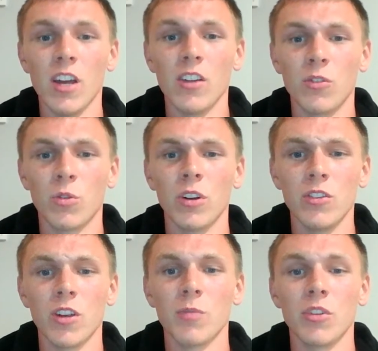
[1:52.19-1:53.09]
So
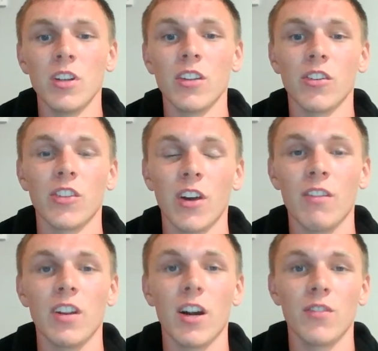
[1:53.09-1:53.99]
22 Jump Street is a
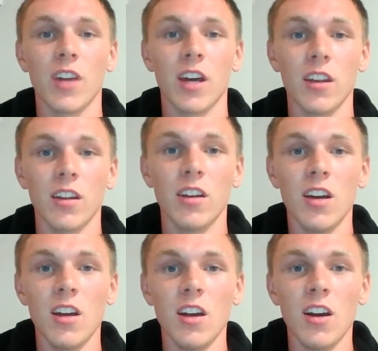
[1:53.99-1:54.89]
7 out of
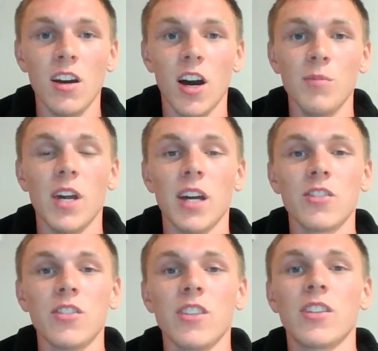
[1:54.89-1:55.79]
10. Up
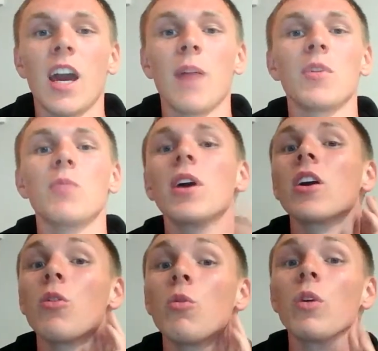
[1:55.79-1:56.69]
next is Captain
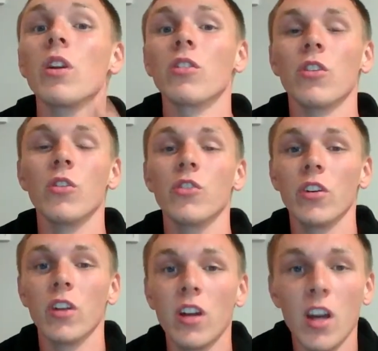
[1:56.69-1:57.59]
America the Winter Soldier.